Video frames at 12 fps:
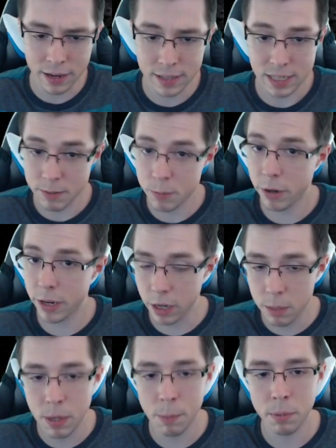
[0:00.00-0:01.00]
it seems pretty
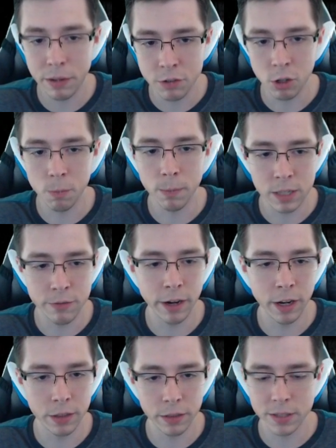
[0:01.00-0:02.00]
good. People have told me it's very
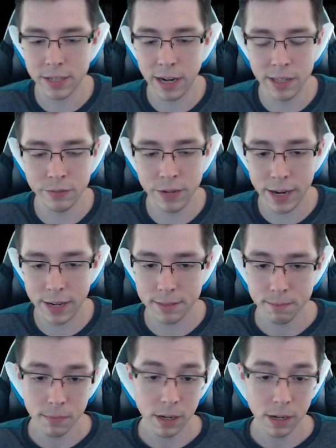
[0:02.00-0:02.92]
good in those styles of decks.